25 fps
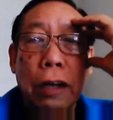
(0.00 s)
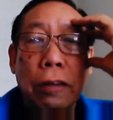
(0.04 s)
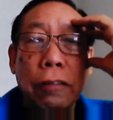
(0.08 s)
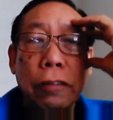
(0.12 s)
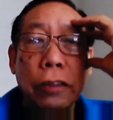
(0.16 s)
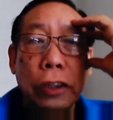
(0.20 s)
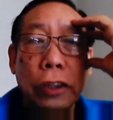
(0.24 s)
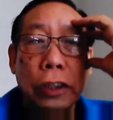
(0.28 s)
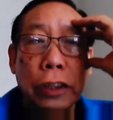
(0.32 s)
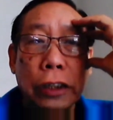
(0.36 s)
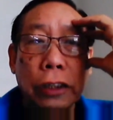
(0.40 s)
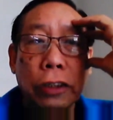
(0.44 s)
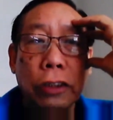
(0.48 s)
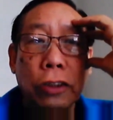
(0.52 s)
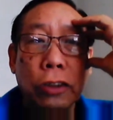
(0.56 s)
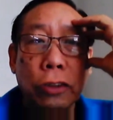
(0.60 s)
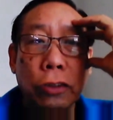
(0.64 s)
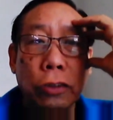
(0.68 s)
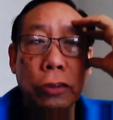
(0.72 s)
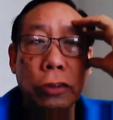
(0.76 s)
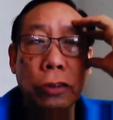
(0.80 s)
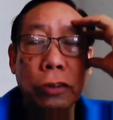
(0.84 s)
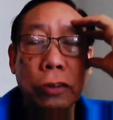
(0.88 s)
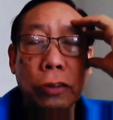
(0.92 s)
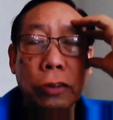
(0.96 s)
How is it
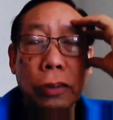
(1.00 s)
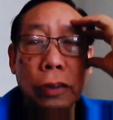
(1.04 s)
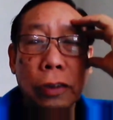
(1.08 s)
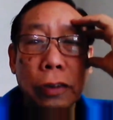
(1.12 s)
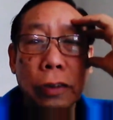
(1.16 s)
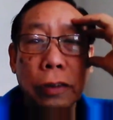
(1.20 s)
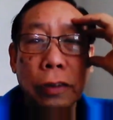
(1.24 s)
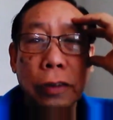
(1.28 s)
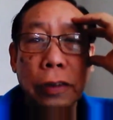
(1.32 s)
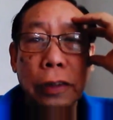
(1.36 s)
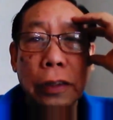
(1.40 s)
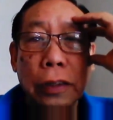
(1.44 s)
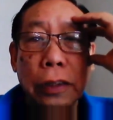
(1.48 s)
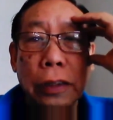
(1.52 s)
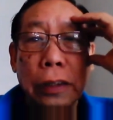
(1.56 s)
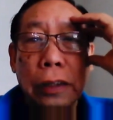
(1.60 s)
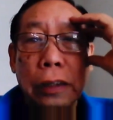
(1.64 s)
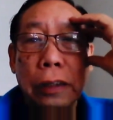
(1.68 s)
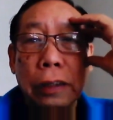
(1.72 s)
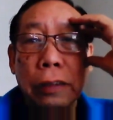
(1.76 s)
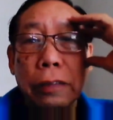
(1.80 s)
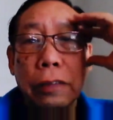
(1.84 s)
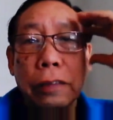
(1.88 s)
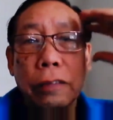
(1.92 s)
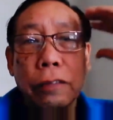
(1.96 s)
so?
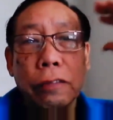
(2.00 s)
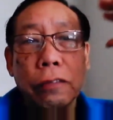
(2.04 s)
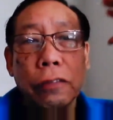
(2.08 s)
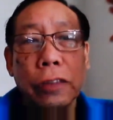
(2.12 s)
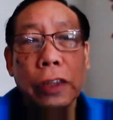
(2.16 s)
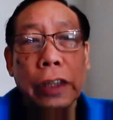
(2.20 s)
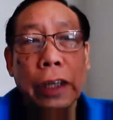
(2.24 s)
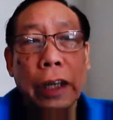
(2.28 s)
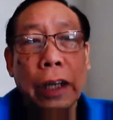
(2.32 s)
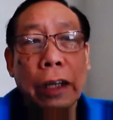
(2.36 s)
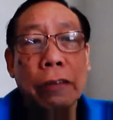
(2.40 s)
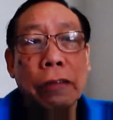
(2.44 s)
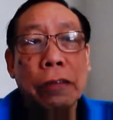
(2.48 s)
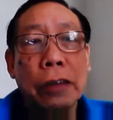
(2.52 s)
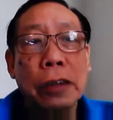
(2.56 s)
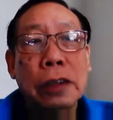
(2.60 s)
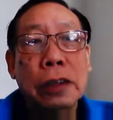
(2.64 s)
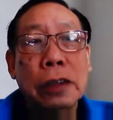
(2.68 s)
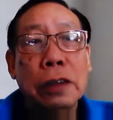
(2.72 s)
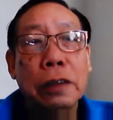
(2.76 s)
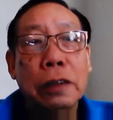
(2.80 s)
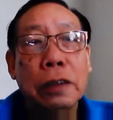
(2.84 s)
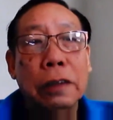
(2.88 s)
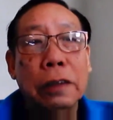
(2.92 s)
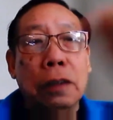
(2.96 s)

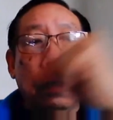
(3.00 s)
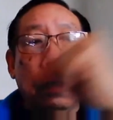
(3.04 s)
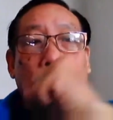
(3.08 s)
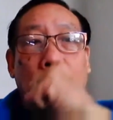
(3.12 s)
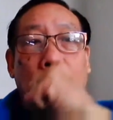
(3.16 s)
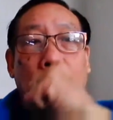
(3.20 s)
Whenever